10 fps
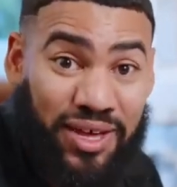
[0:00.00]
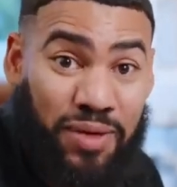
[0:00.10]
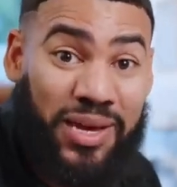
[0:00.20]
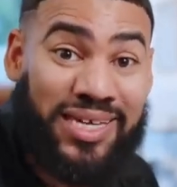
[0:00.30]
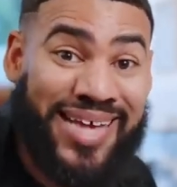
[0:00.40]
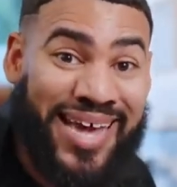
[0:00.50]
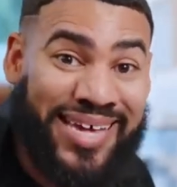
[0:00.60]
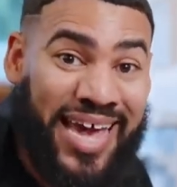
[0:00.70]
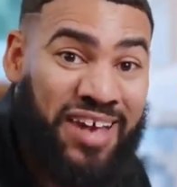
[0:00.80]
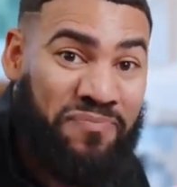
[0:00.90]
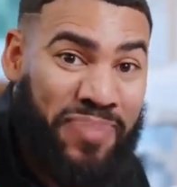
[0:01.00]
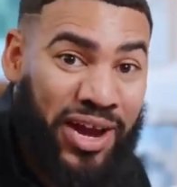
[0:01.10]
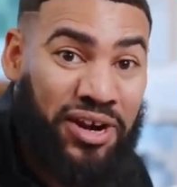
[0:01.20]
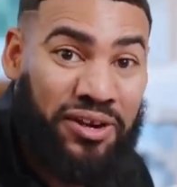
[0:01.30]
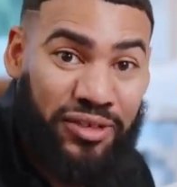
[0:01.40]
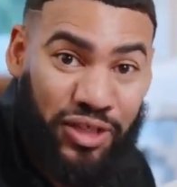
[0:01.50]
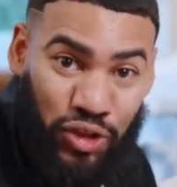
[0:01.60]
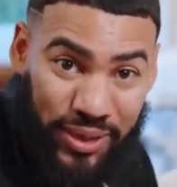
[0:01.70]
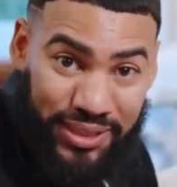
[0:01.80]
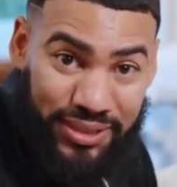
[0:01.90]
because I gave bear the
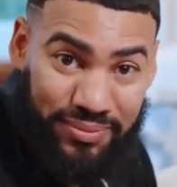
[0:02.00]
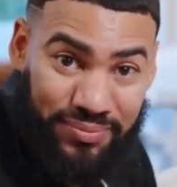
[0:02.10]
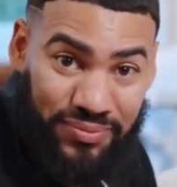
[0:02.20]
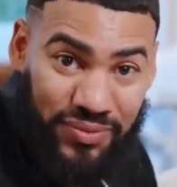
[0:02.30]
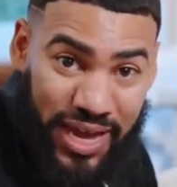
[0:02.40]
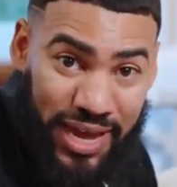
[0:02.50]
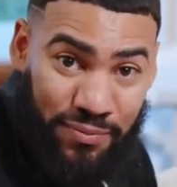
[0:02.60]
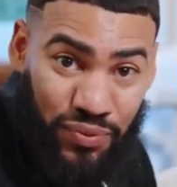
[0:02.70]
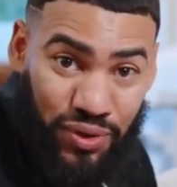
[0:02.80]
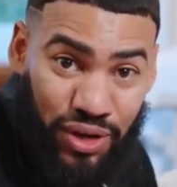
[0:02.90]
choice, okay?